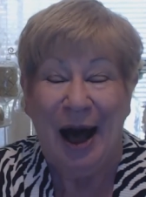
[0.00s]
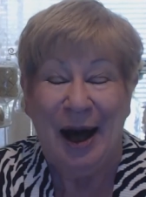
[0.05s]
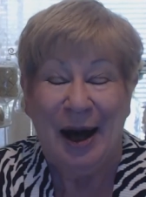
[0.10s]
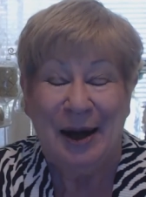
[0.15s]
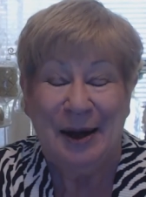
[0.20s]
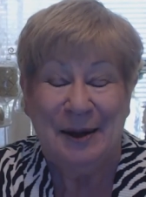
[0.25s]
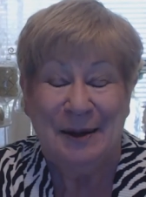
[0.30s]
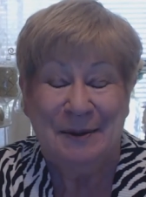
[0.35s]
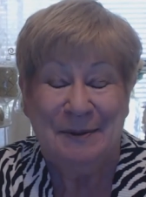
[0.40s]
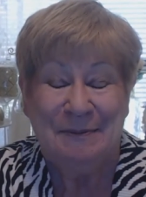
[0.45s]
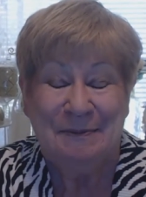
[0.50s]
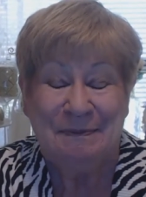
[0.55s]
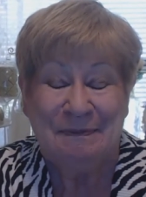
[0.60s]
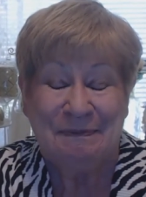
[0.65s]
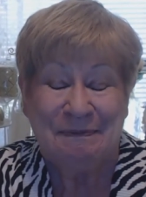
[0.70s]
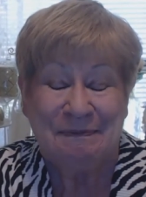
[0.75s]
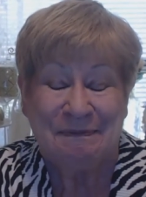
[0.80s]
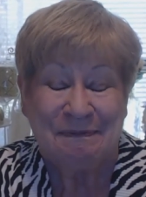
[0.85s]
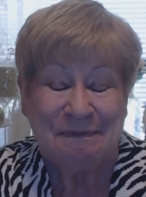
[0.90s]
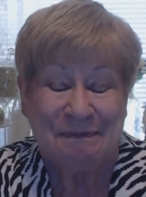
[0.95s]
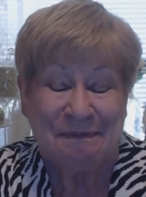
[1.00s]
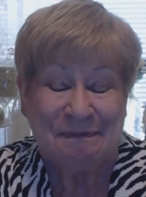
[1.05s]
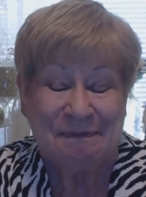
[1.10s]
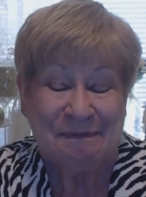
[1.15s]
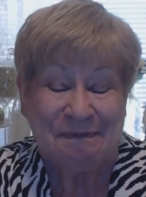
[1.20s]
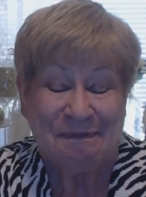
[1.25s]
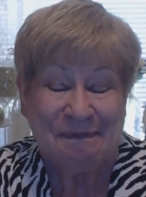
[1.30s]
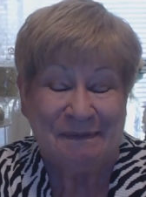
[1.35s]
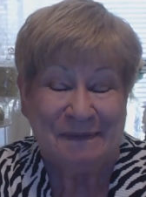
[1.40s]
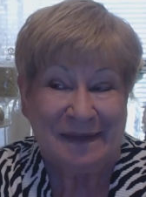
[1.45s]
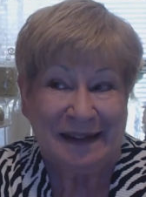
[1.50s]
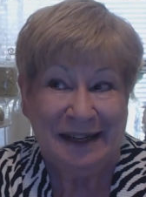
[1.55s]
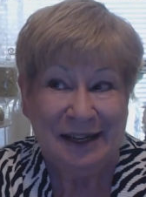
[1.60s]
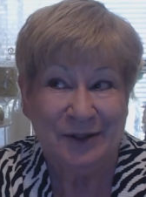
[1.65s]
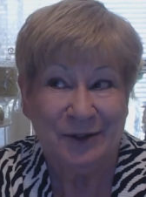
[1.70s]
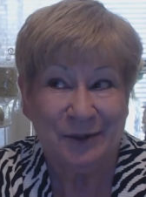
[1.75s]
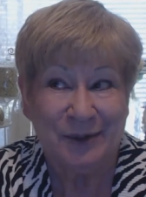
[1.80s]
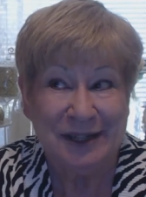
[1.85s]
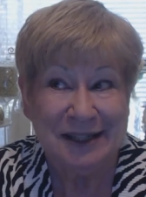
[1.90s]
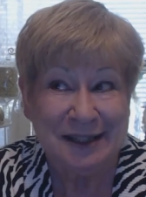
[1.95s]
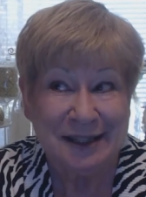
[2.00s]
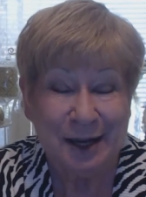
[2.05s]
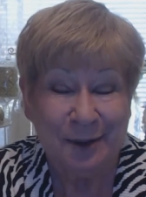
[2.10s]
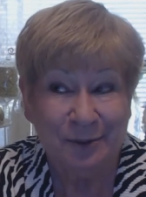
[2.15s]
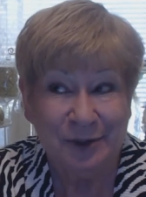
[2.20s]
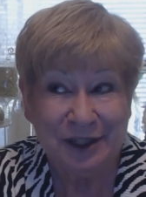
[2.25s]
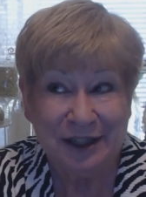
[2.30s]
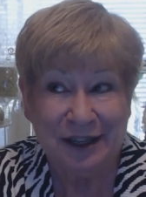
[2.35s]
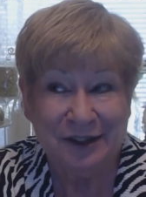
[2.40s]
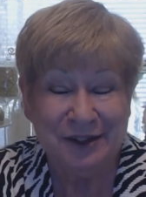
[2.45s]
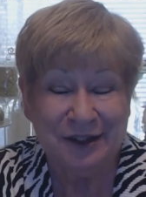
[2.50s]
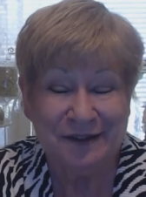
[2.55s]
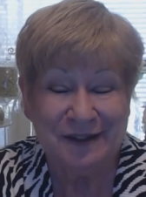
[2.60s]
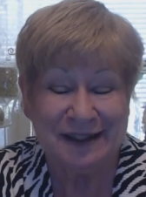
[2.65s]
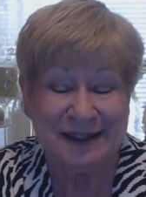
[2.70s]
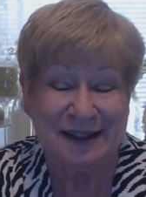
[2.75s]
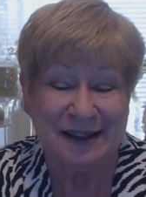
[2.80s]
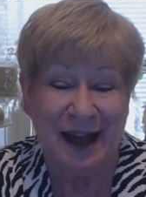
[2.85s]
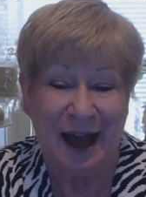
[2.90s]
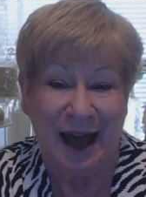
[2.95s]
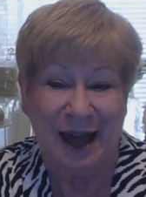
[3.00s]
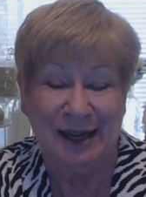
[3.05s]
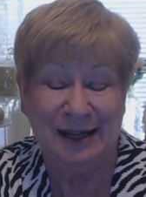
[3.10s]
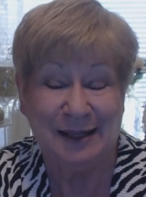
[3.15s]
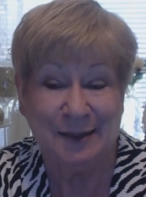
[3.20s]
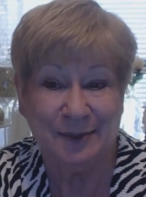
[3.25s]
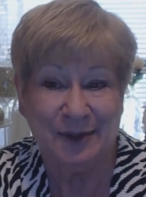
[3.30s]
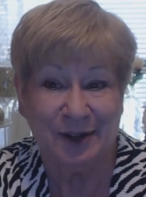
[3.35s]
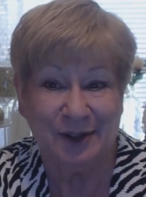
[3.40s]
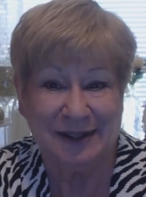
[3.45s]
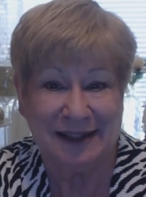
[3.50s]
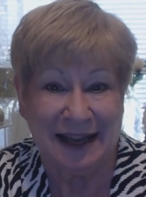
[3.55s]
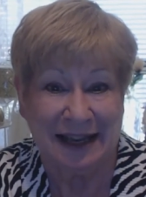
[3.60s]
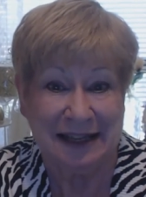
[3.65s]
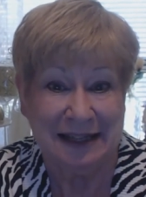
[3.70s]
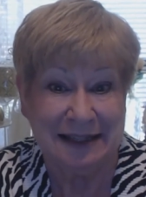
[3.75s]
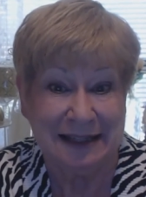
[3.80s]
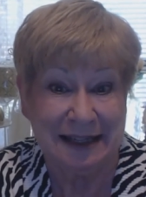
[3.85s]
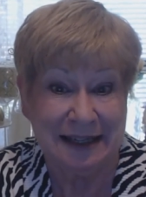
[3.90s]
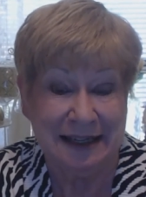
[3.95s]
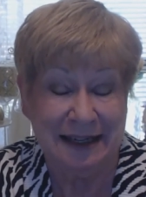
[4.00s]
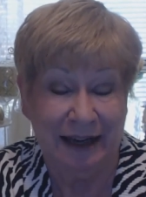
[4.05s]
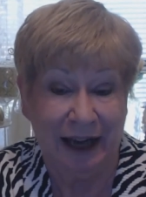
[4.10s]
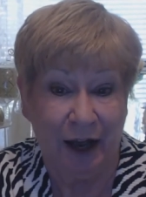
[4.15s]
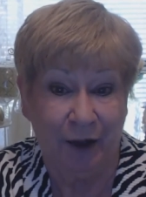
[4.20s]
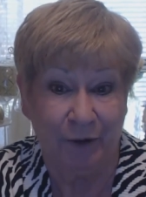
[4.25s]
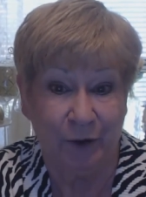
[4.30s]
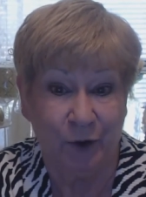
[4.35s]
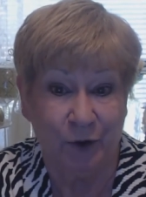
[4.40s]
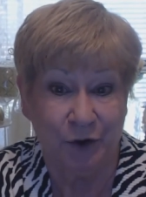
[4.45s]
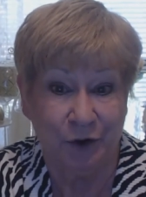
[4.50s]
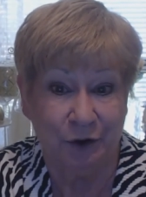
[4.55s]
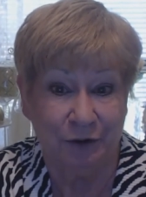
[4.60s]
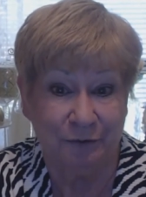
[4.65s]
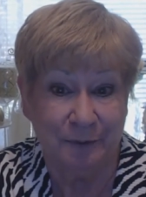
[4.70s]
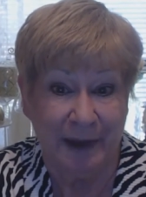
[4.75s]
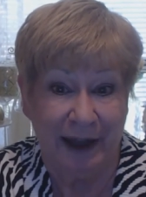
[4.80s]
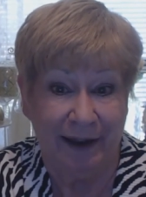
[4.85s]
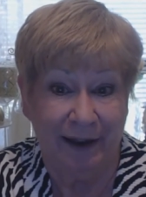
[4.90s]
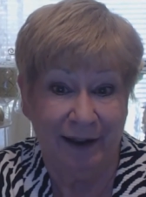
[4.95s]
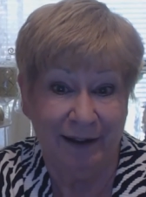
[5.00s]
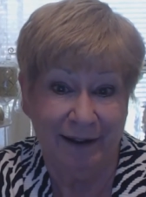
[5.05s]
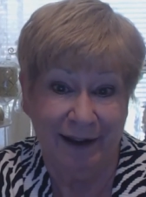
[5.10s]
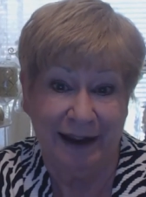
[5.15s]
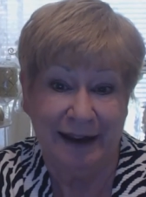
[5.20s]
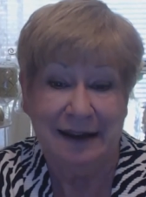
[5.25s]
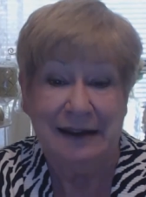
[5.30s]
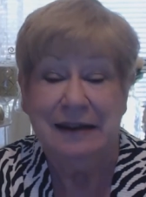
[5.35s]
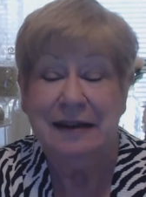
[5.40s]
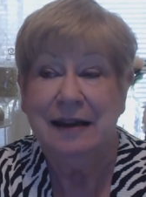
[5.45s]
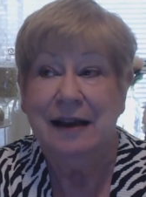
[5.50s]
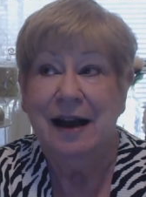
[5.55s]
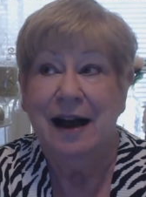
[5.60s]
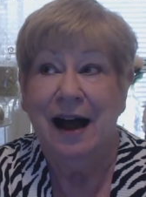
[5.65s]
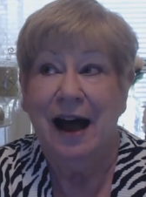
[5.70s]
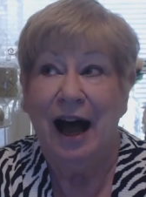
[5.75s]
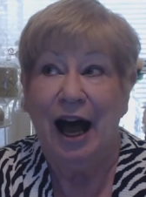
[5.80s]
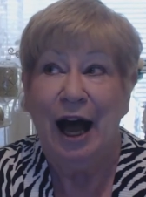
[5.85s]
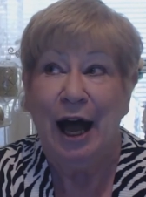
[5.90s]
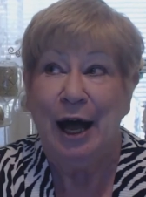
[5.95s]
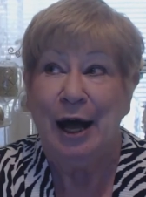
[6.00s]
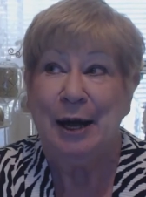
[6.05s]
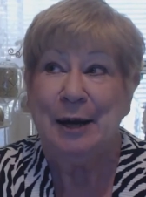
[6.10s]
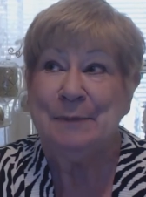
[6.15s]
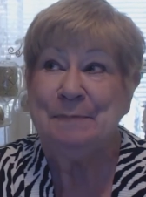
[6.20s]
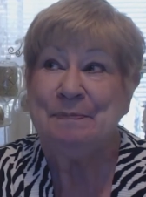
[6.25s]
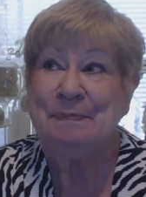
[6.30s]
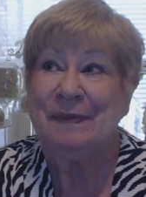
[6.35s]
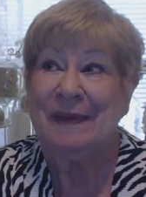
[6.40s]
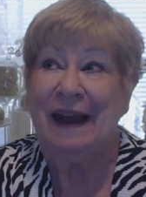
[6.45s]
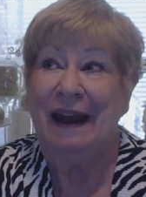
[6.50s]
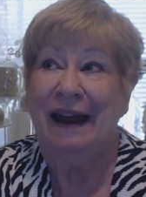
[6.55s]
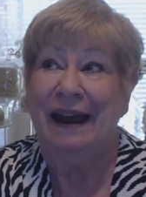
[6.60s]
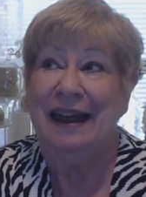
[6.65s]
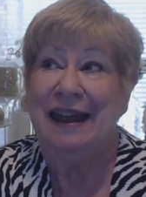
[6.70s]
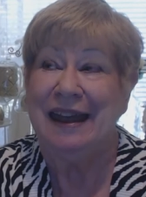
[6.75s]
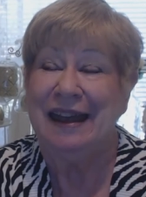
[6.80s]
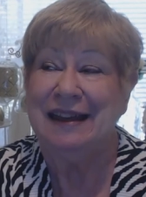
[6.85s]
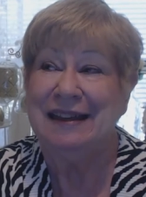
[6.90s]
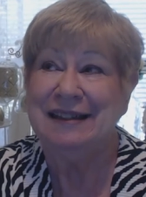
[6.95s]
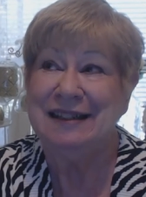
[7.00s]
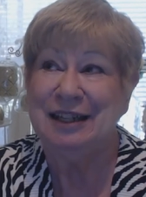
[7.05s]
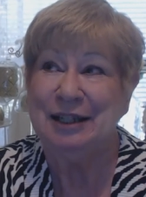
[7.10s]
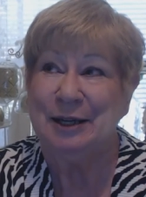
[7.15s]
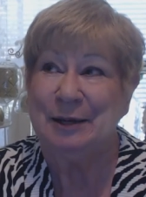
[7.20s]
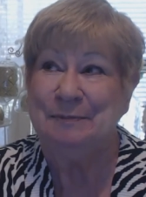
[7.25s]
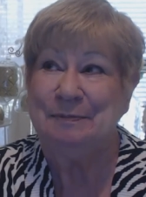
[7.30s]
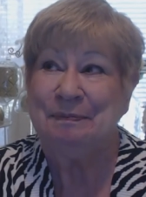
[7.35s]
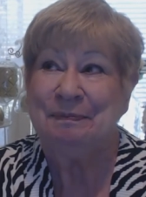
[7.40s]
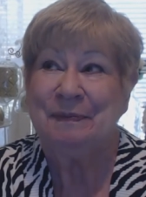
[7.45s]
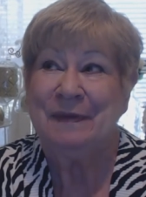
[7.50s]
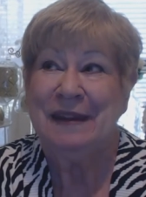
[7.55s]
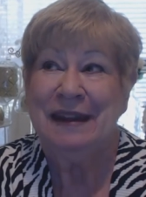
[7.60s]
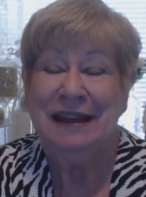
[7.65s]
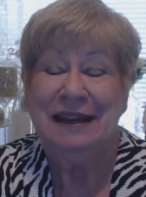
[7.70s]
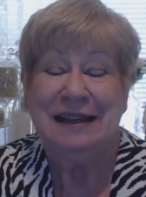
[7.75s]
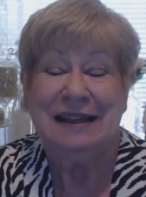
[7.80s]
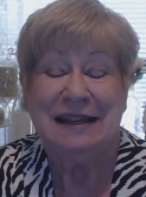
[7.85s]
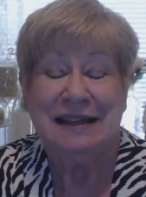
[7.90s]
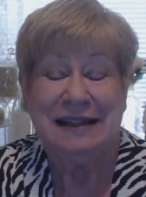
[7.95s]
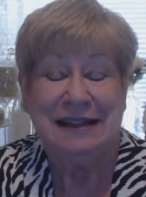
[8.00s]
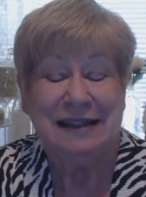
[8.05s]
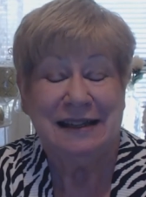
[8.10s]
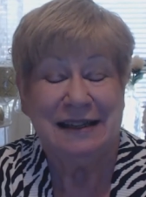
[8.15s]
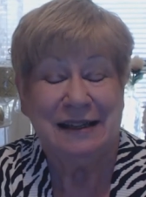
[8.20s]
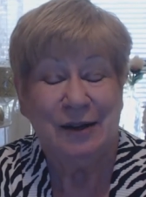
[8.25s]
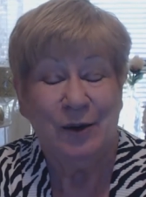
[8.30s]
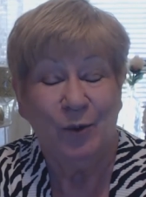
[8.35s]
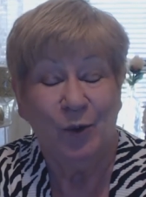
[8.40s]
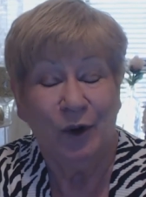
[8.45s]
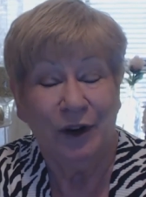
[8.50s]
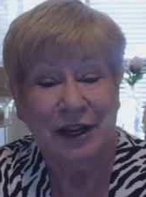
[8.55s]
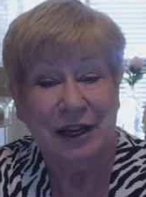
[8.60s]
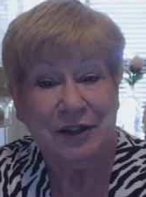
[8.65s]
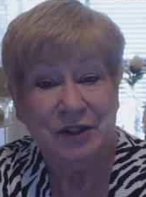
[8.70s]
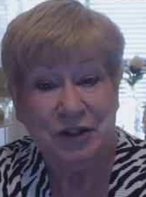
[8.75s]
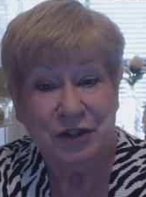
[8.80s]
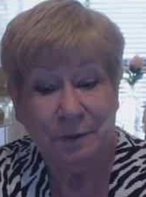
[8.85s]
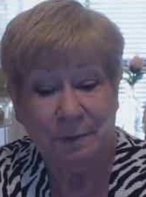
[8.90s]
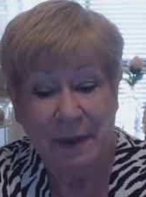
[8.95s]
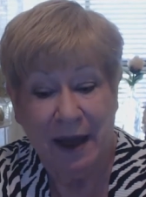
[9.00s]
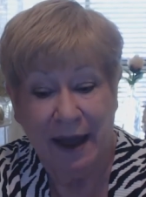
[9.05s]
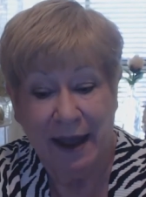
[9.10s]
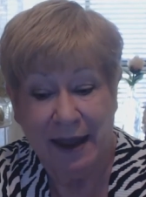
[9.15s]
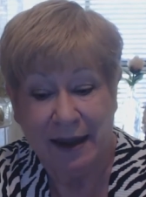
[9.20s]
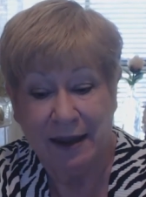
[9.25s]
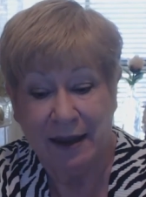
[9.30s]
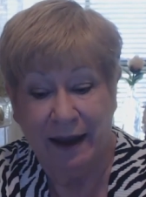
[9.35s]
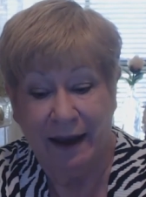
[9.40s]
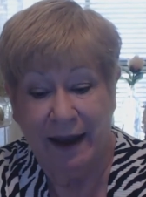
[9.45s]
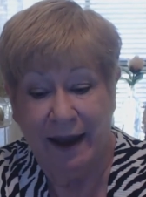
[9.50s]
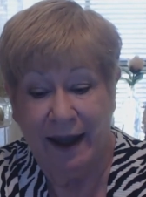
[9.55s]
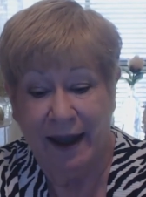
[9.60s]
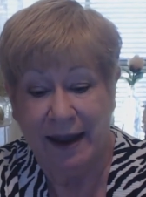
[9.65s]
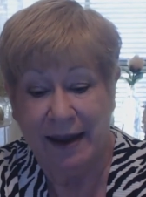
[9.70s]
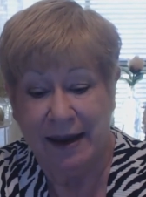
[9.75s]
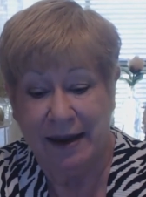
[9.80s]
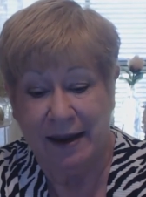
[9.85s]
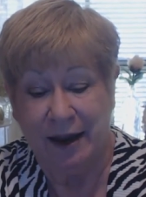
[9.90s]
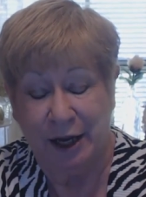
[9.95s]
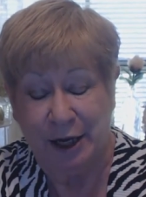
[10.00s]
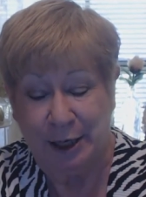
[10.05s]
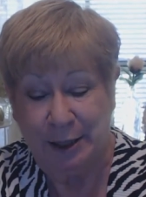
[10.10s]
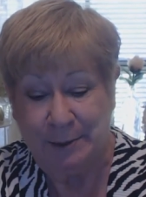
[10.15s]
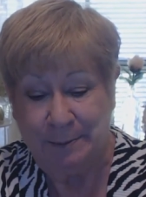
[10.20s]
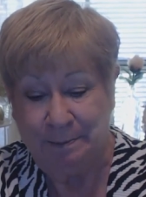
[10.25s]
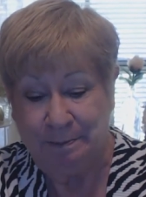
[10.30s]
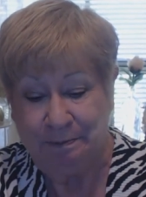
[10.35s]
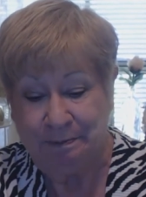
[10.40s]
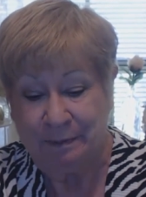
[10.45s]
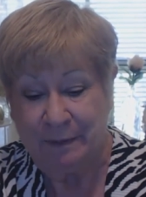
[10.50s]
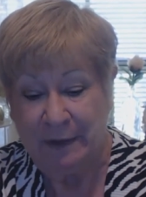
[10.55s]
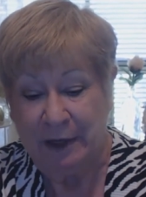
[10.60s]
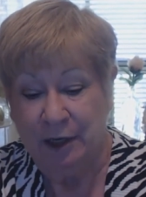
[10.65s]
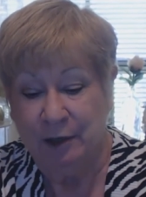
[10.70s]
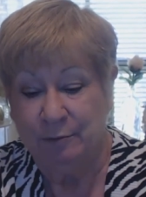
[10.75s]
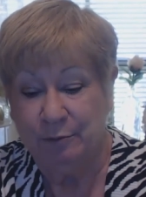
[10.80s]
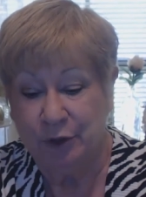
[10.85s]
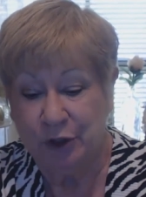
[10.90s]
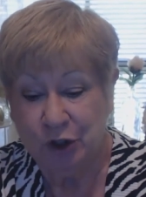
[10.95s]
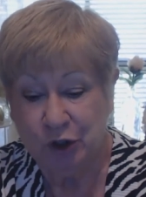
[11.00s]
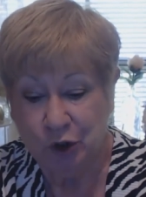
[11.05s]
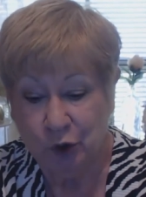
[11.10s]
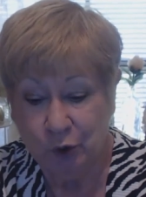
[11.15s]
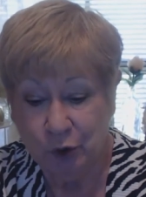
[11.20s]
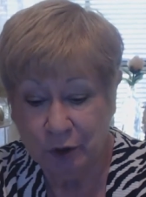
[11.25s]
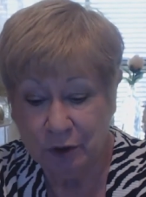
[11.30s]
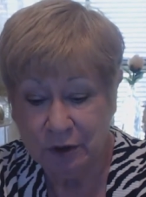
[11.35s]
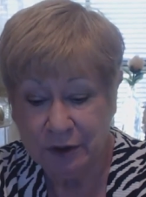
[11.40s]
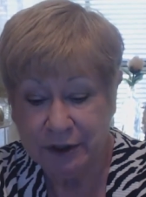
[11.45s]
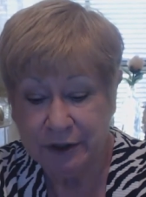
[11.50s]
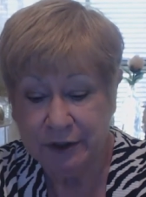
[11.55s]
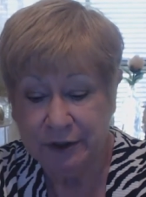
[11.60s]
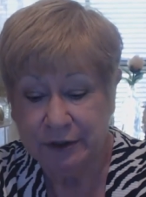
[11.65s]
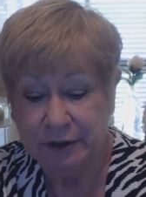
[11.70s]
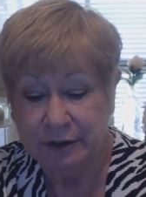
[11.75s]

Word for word: um, and the reason I'm looking to the side is because I can see it out the corner of my eye. Uh, I had um, wanted to make a uh, bejeweled